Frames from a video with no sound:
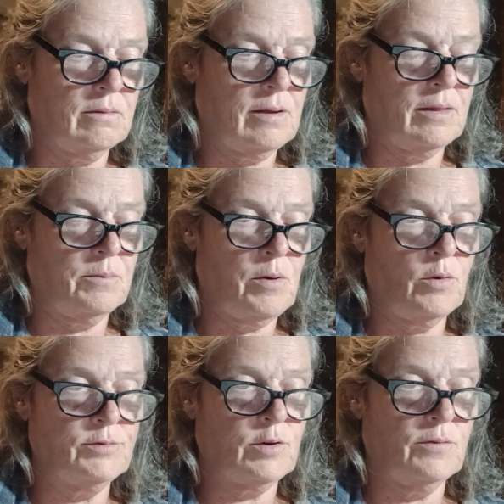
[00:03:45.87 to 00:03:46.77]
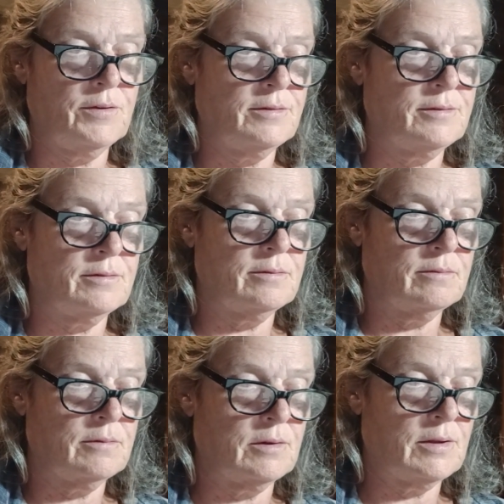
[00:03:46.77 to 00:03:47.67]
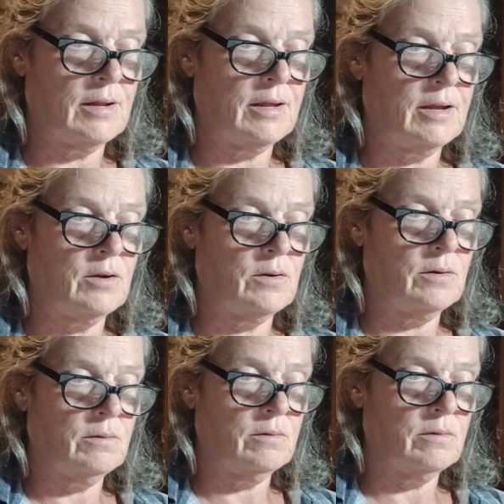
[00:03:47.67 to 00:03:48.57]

tell the post office they're not here.